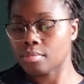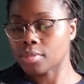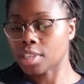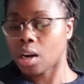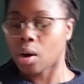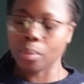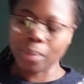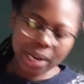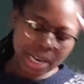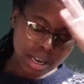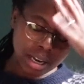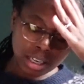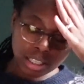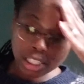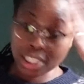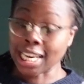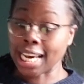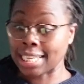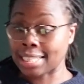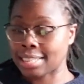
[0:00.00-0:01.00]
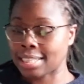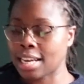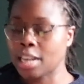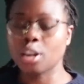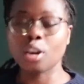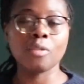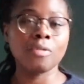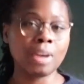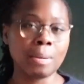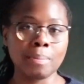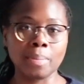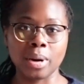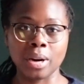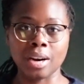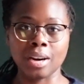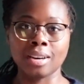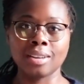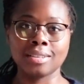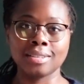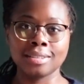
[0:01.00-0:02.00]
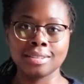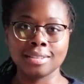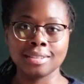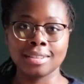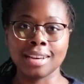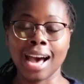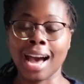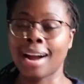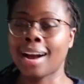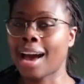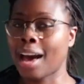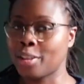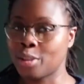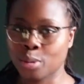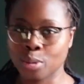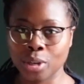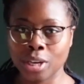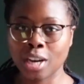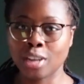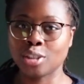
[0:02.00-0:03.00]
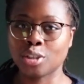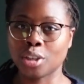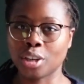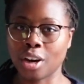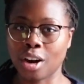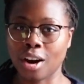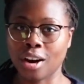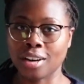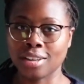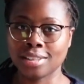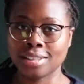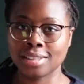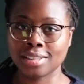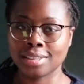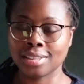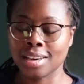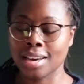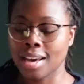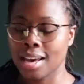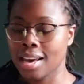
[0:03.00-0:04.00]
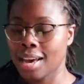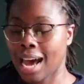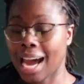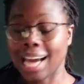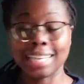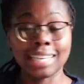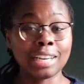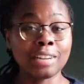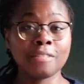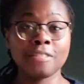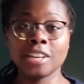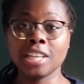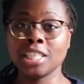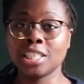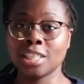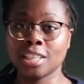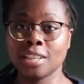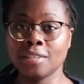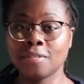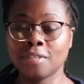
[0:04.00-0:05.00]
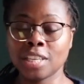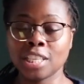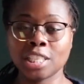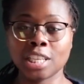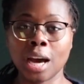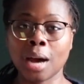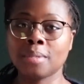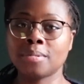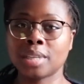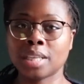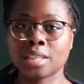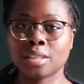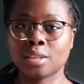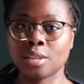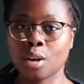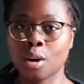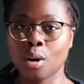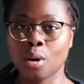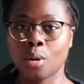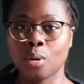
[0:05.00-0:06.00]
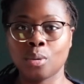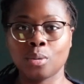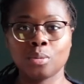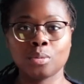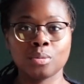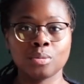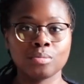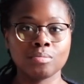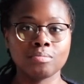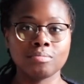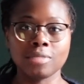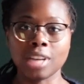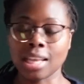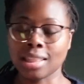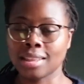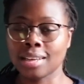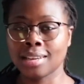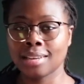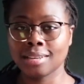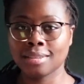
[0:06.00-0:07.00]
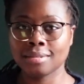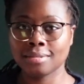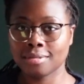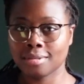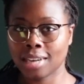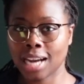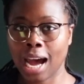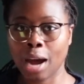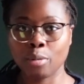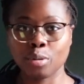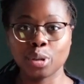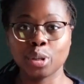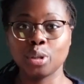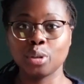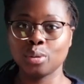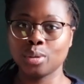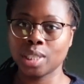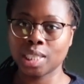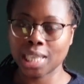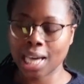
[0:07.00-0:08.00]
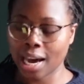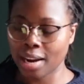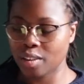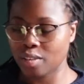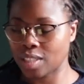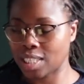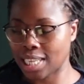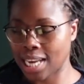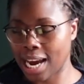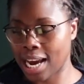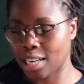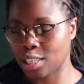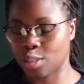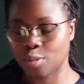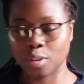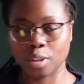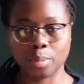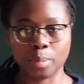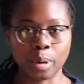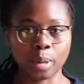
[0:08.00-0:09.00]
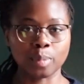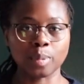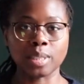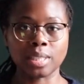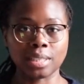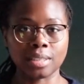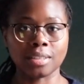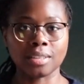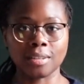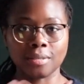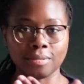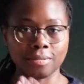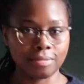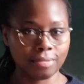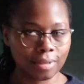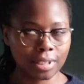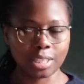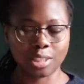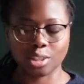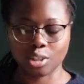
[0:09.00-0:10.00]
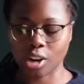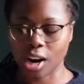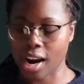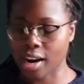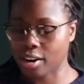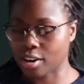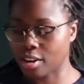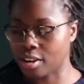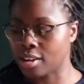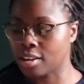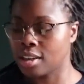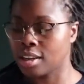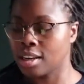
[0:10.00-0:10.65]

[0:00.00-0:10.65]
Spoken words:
oh my gosh, yes, in November, I got 300 yards. I didn't finish any finished objects, so nothing got reduced out of stash for the purposes of this tracker.